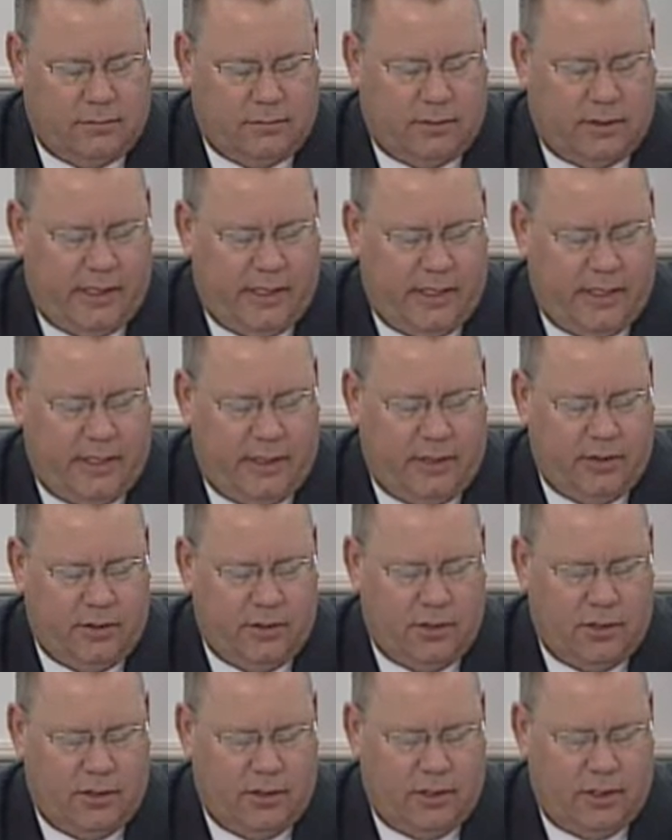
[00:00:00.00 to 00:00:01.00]
planning and
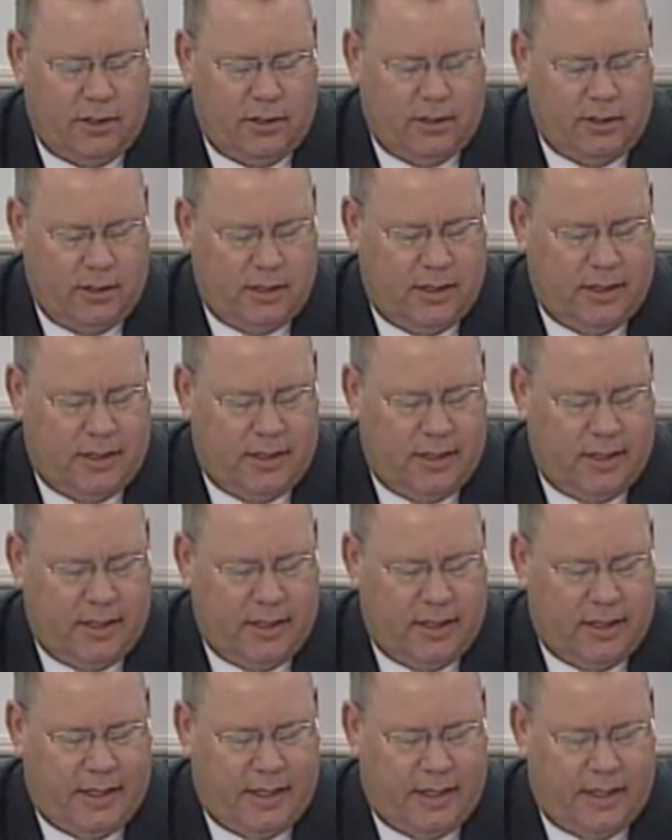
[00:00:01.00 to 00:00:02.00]
zoning
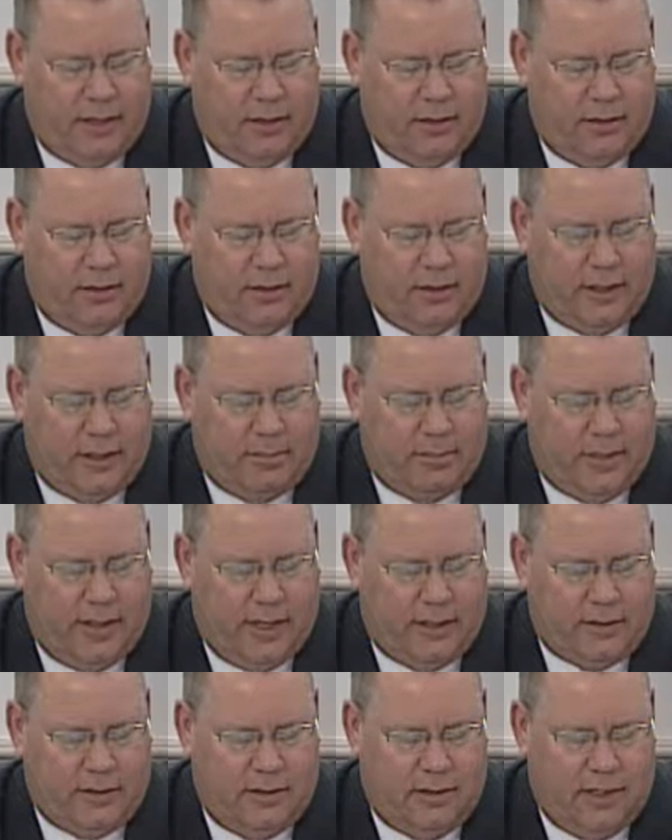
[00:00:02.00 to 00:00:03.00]
and get
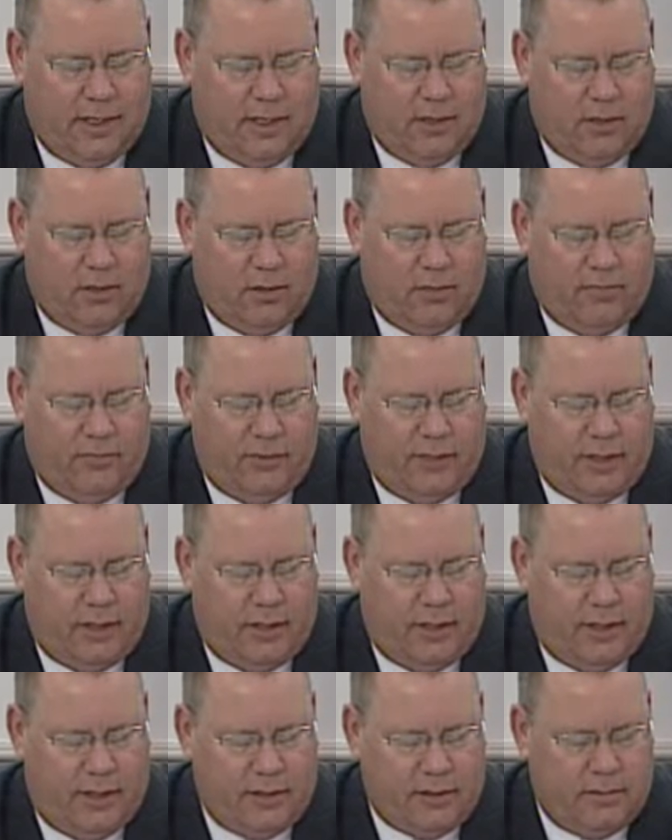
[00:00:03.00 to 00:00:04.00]
back to that hopefully at our
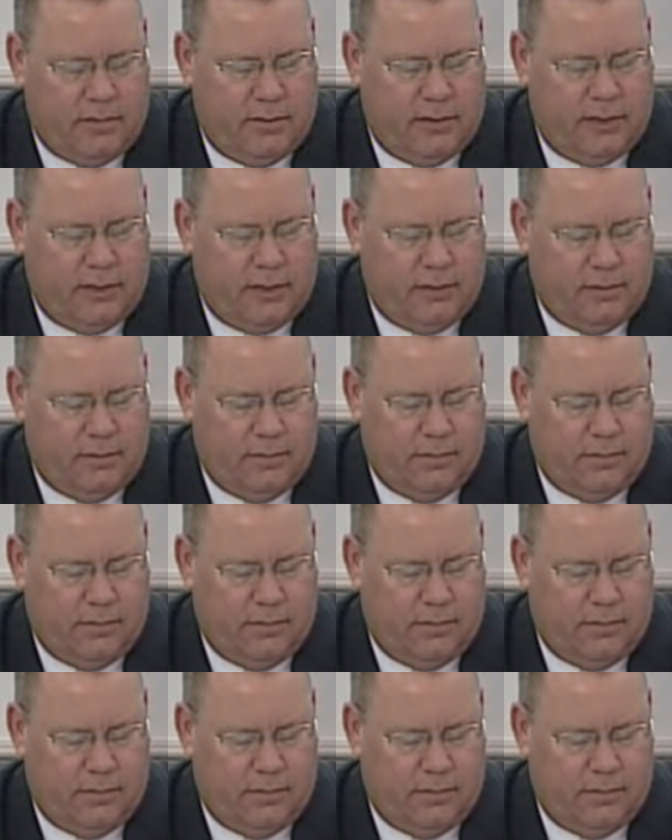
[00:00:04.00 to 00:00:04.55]
next meeting.